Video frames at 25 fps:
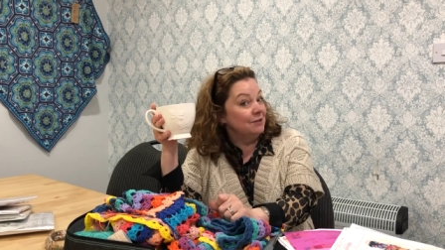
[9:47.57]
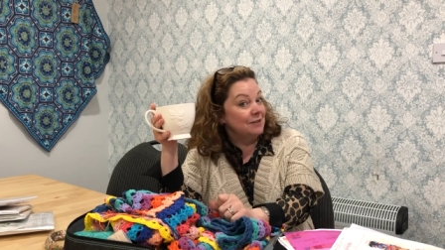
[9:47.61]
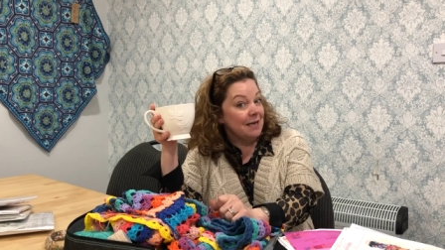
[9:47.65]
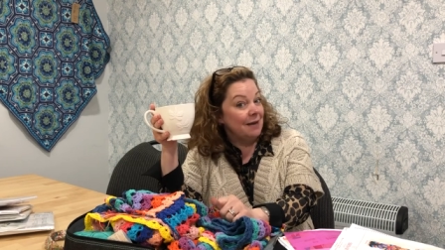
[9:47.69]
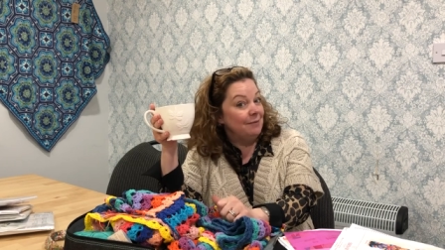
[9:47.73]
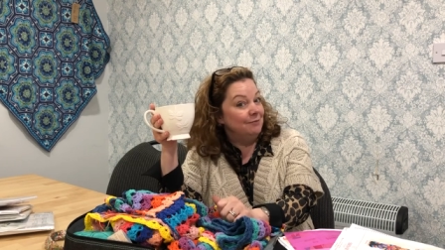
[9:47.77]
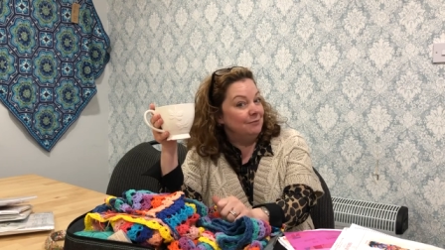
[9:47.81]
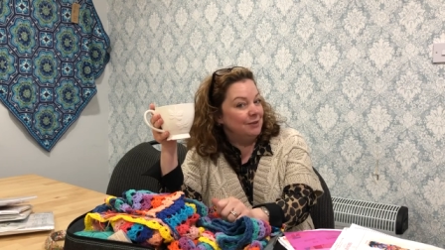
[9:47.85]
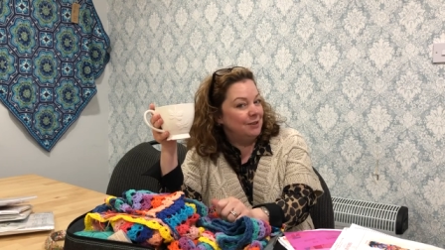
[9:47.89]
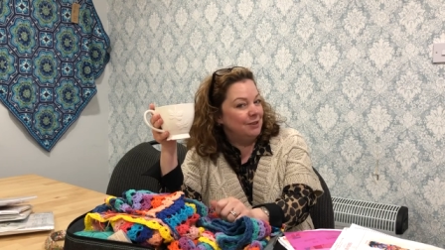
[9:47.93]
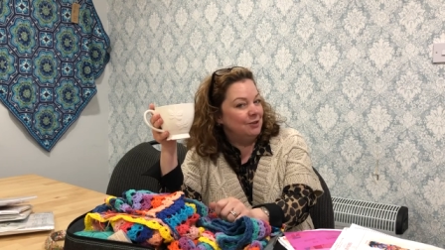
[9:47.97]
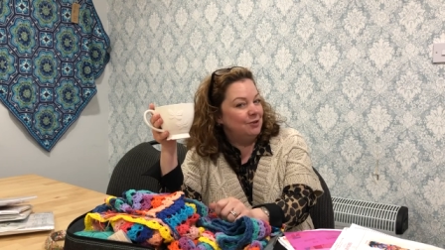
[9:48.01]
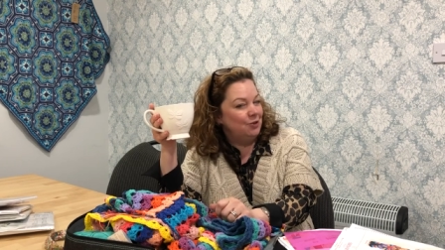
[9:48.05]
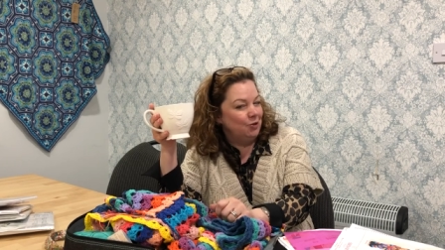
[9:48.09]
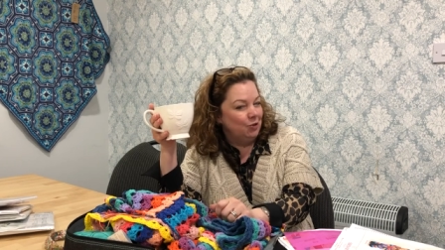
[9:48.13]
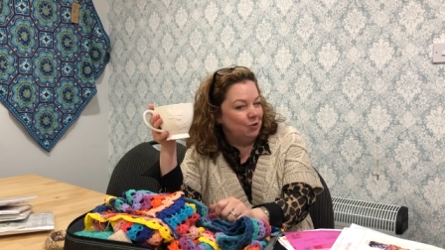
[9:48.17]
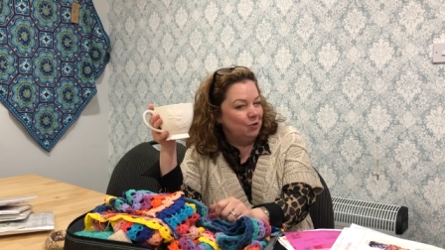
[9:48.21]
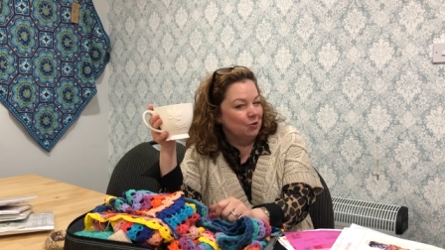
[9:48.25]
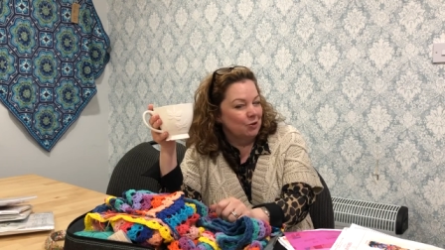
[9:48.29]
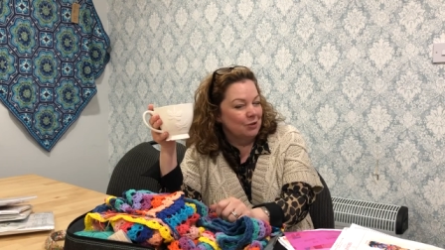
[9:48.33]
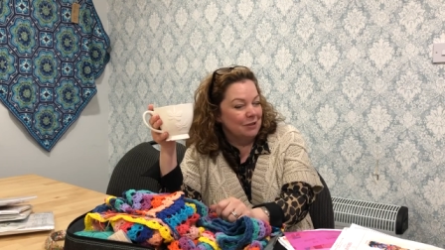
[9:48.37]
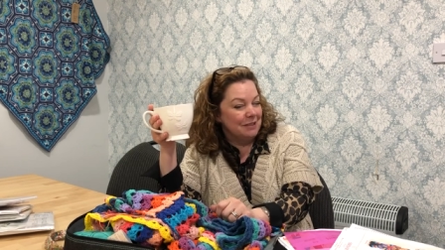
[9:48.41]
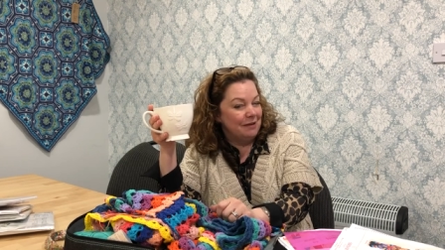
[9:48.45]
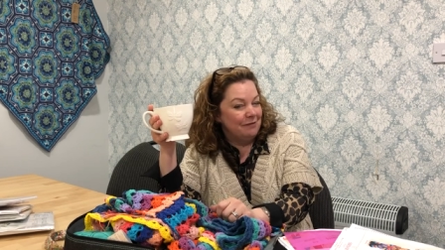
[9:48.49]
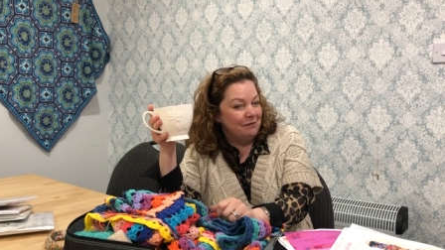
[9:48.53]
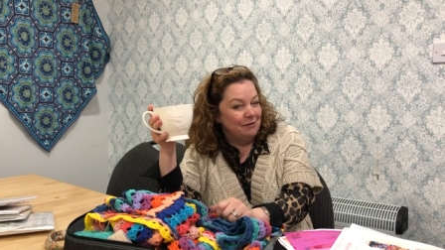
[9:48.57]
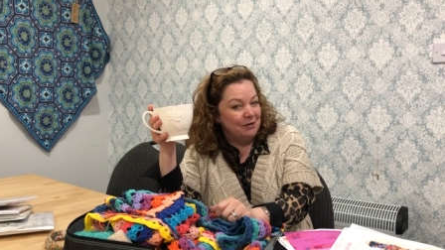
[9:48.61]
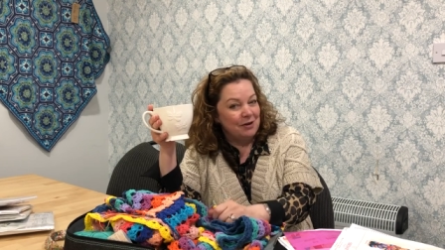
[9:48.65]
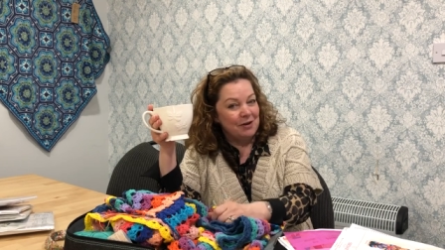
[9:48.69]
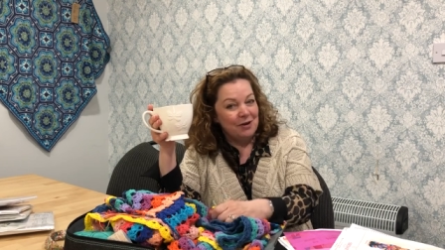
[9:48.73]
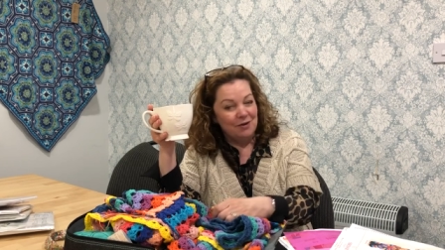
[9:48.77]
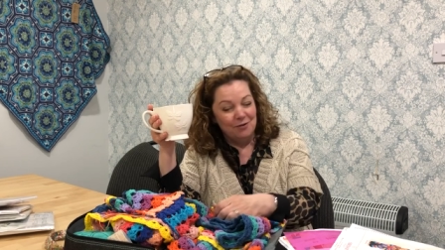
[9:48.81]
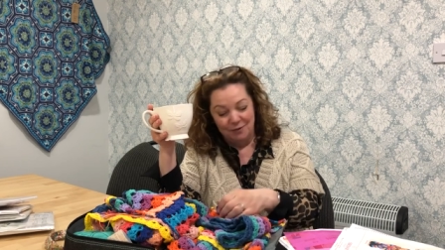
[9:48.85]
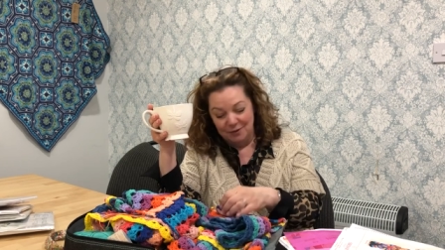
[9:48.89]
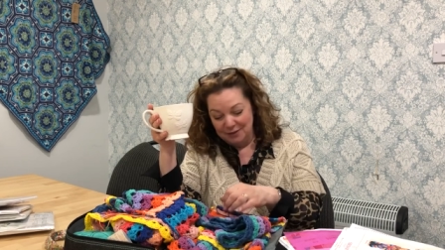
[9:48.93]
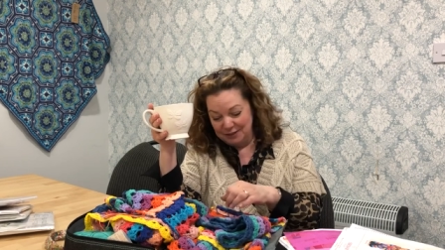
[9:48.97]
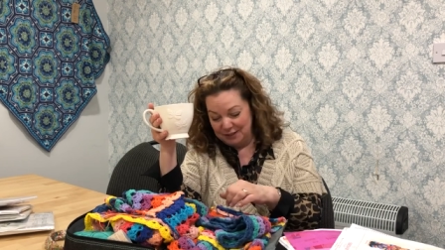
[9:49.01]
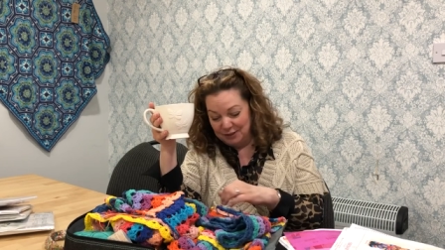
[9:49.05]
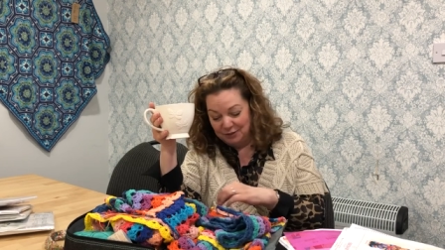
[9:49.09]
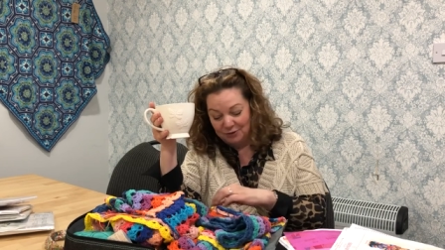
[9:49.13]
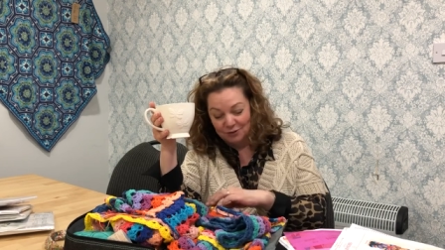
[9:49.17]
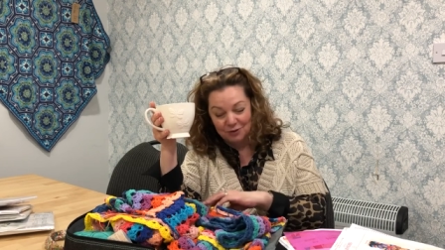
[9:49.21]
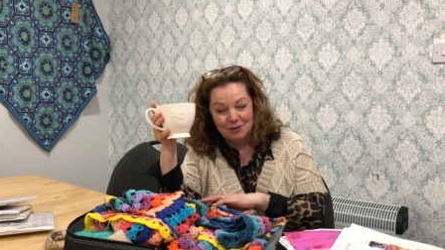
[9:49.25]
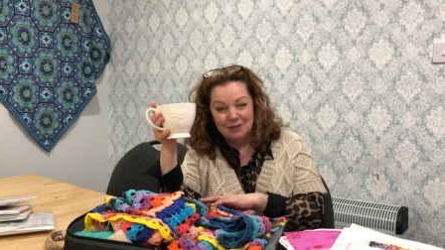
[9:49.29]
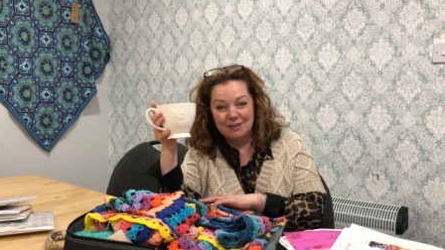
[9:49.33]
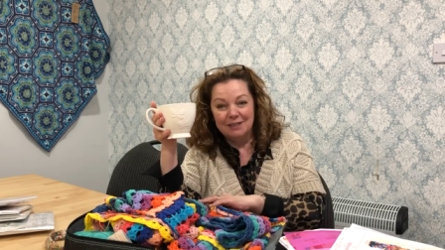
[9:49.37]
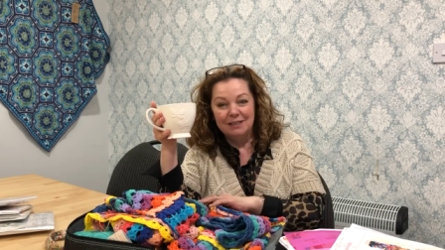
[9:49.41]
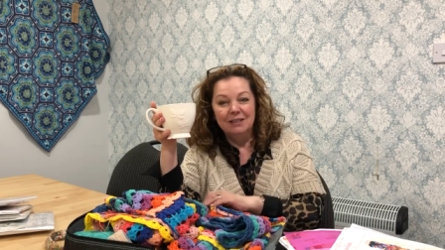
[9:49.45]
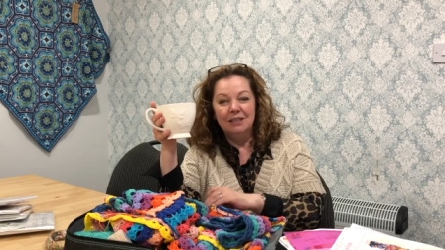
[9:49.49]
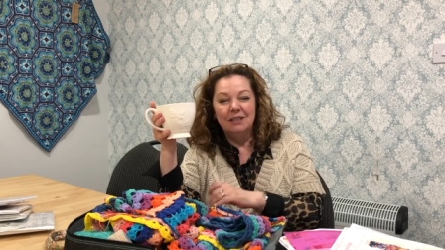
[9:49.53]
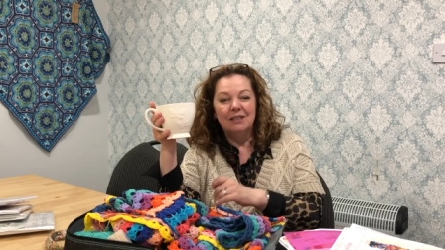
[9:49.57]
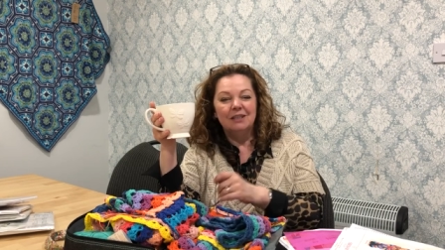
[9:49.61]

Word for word: tempted to just have a go because it just